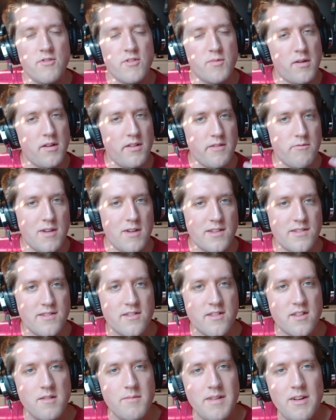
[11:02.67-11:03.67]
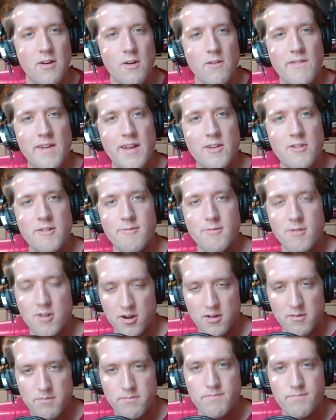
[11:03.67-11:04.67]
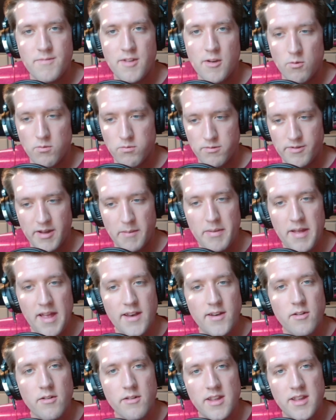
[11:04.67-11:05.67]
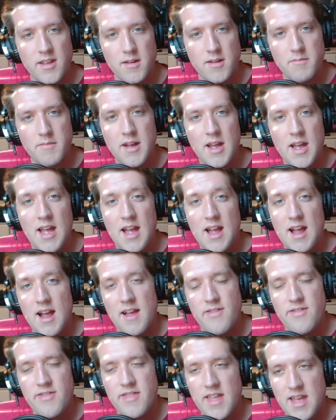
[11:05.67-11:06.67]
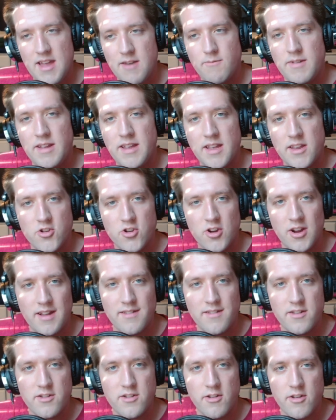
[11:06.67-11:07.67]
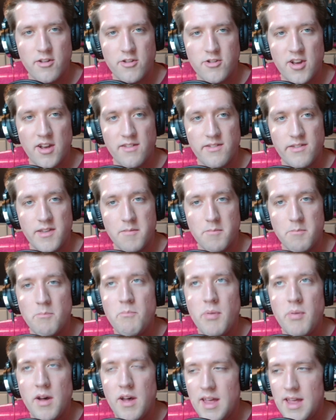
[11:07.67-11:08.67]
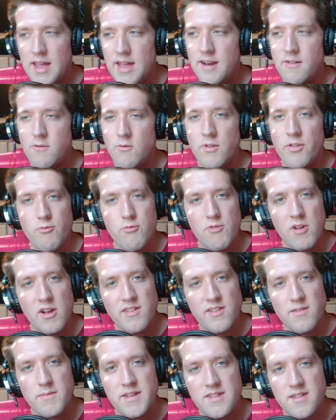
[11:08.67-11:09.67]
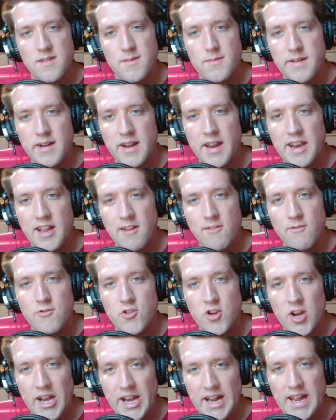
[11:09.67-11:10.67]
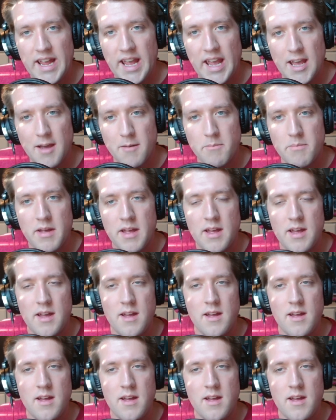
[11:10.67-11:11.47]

was probably Russ is going to be our veteran. We're going to, depend on him, and then we can transition to Justin. But with Russ missing the beginning of training camp,